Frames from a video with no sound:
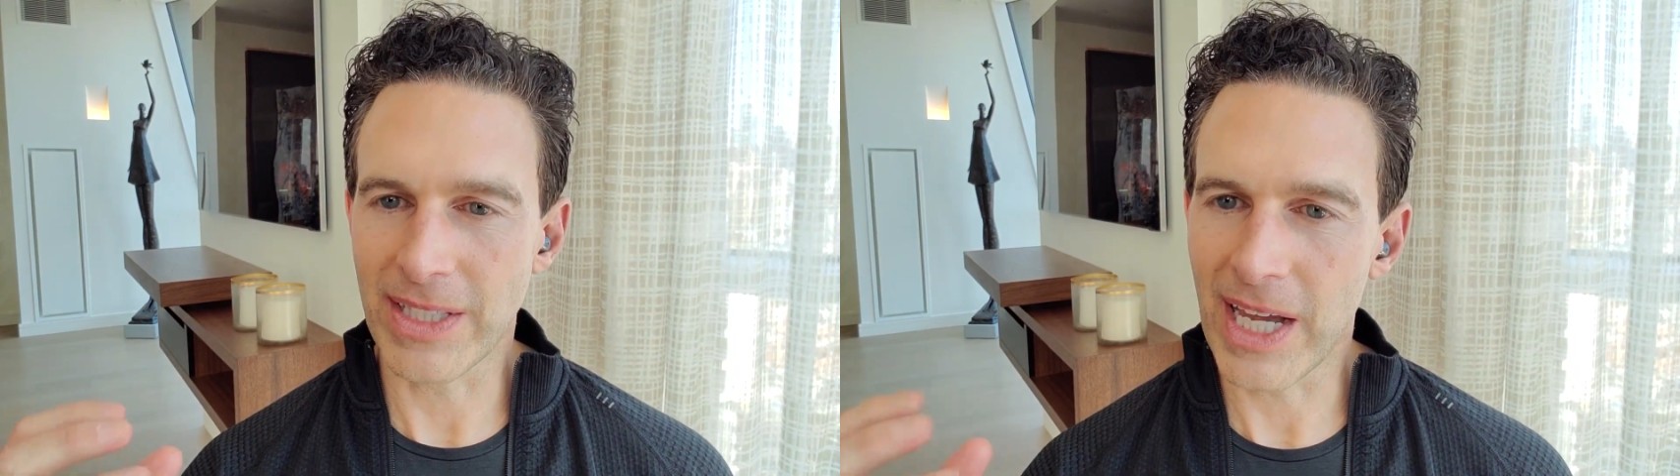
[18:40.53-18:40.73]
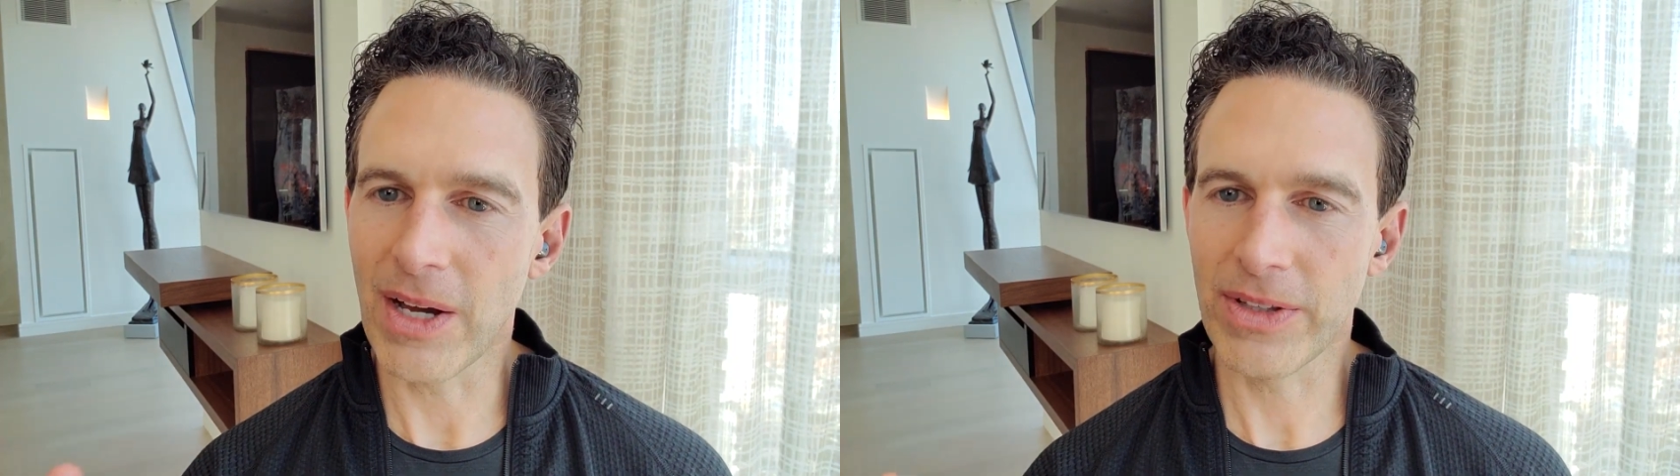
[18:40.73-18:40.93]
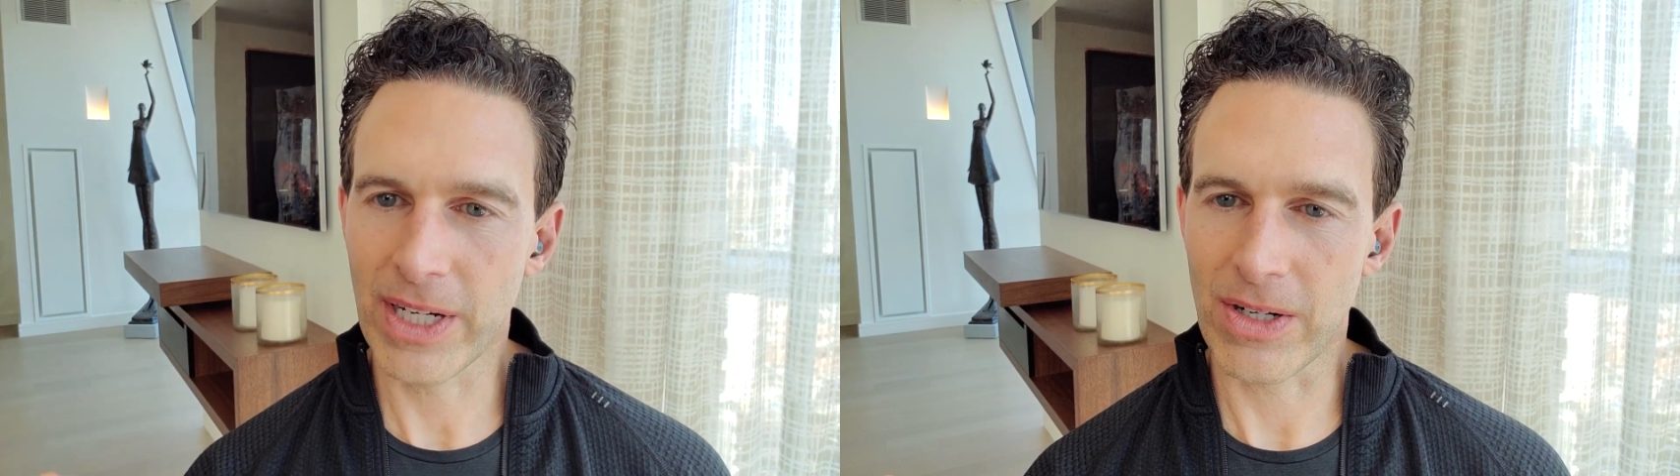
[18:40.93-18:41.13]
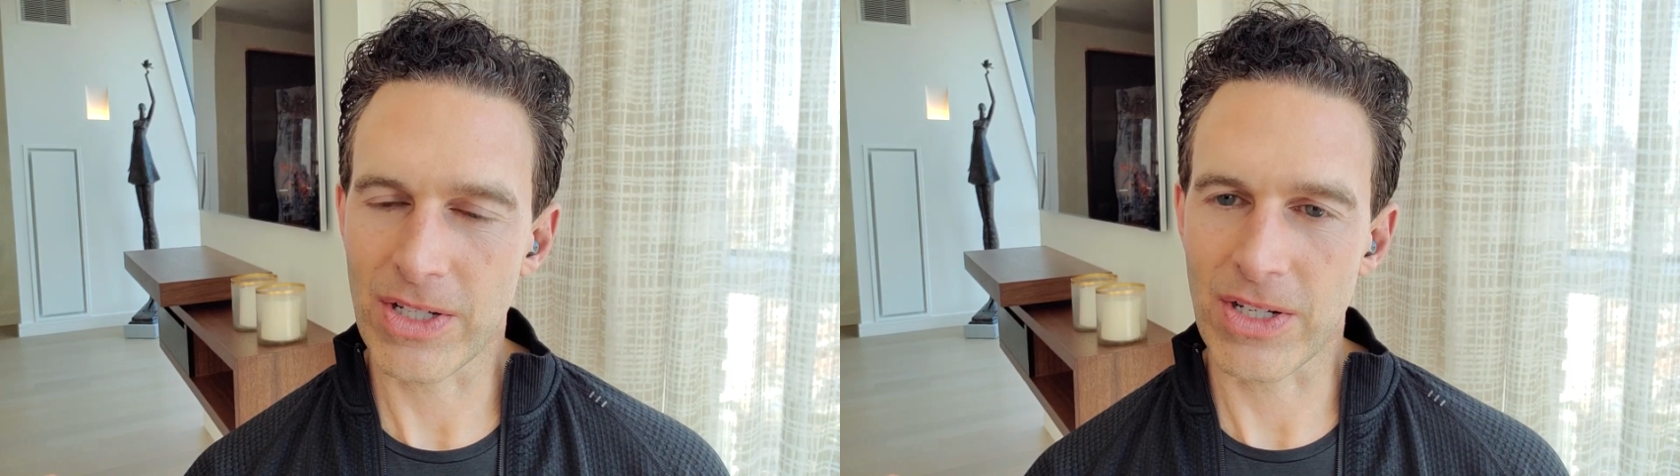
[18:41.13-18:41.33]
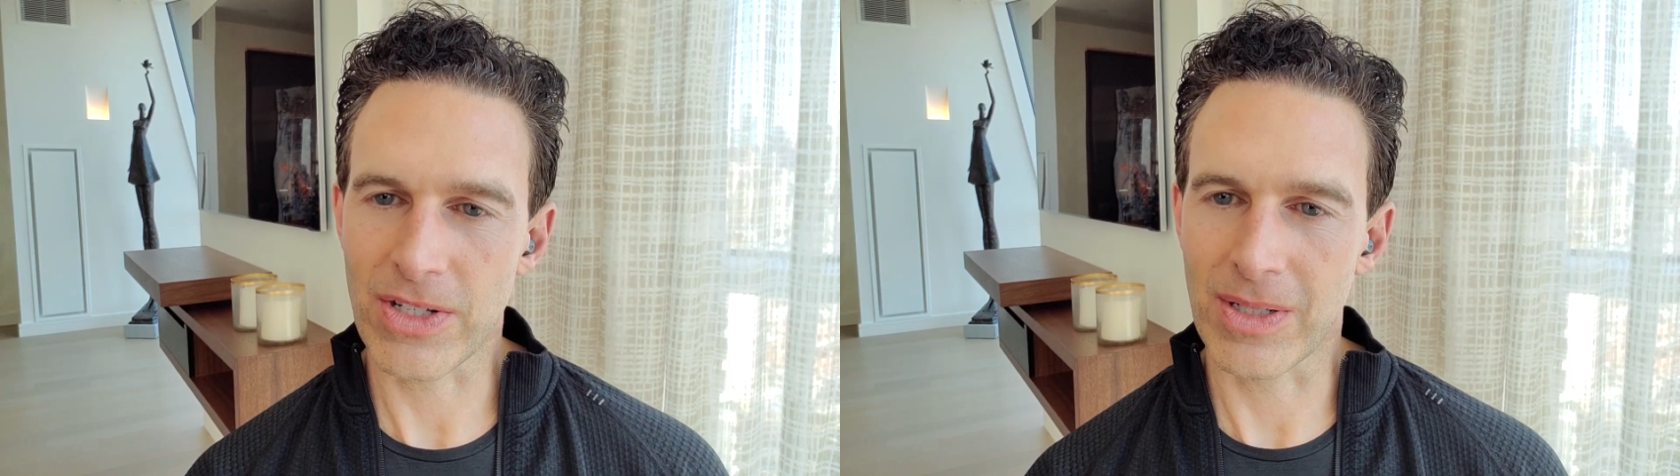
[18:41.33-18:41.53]
in the healthcare
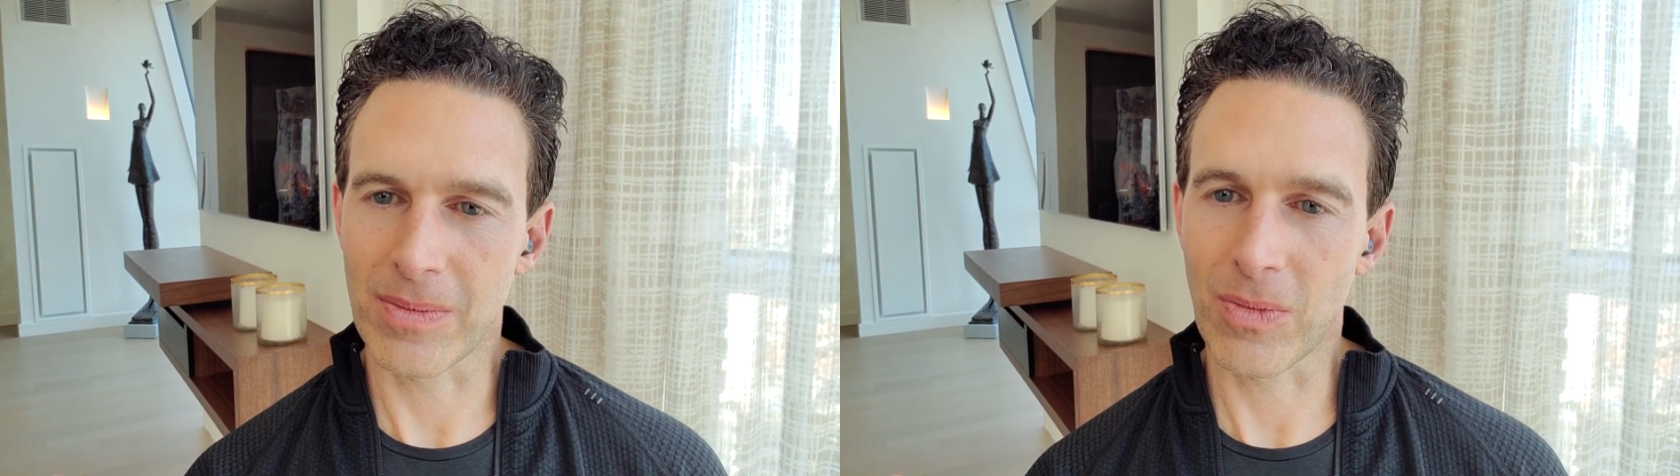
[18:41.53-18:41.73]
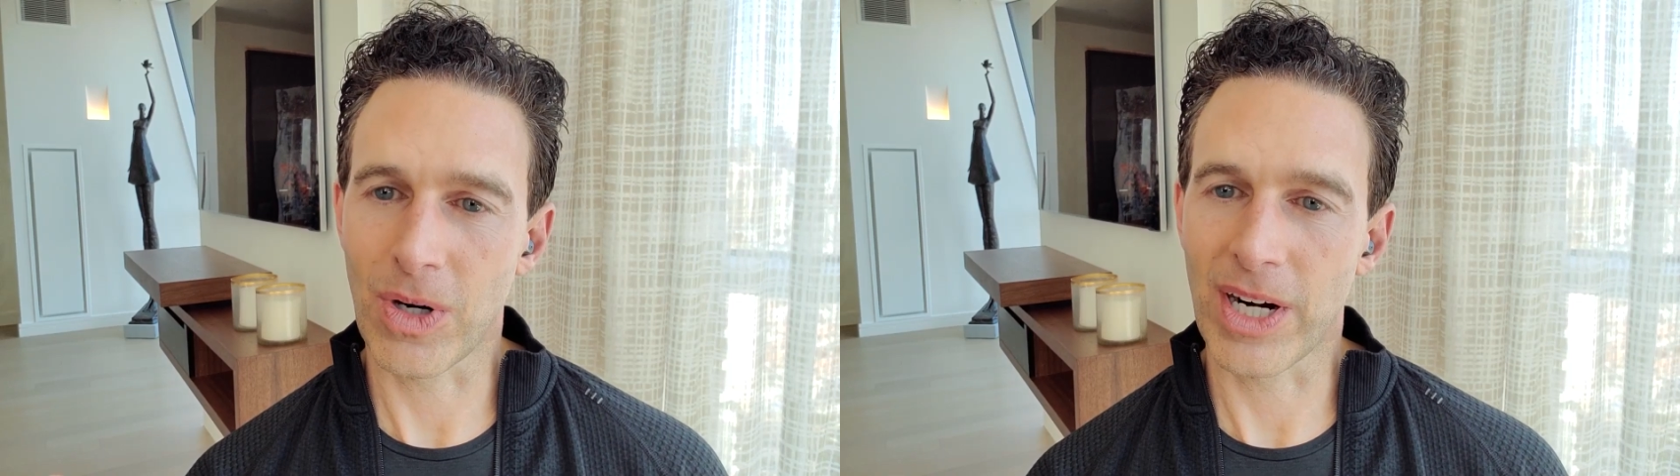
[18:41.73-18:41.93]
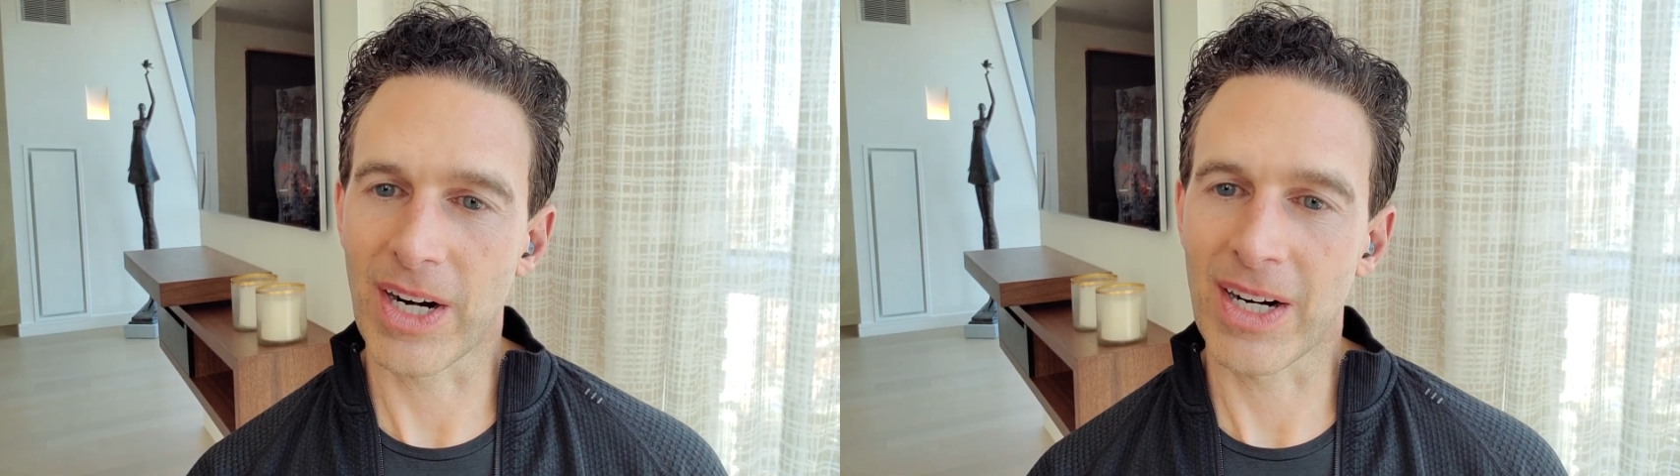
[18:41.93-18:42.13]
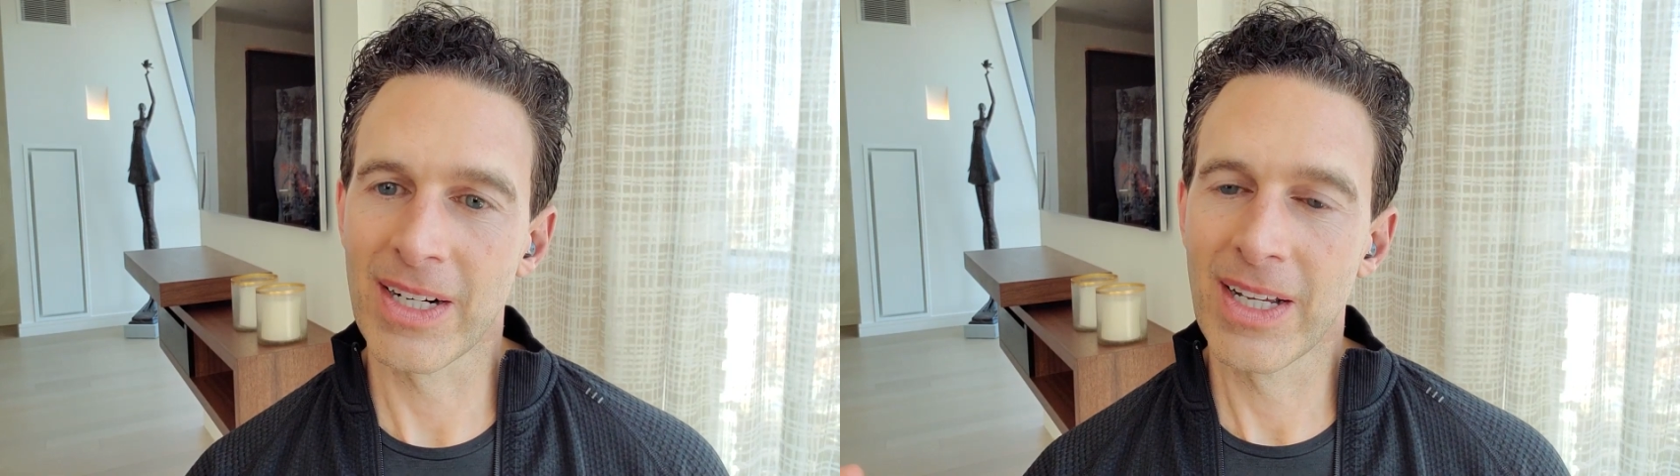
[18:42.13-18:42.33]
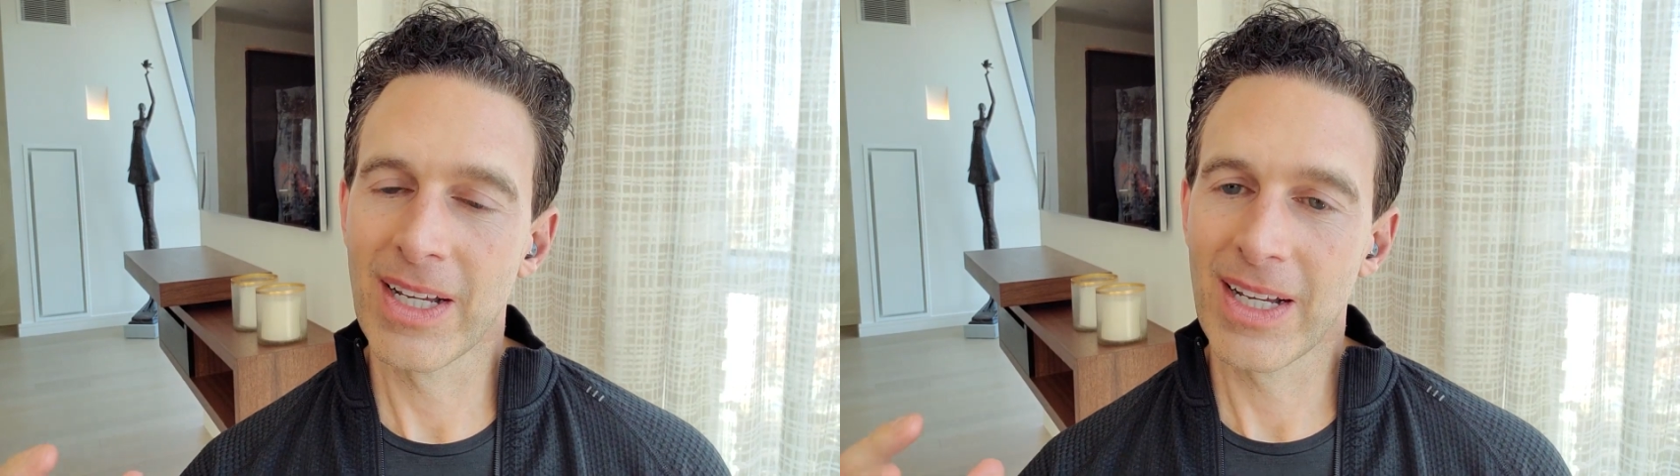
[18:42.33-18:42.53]
system, where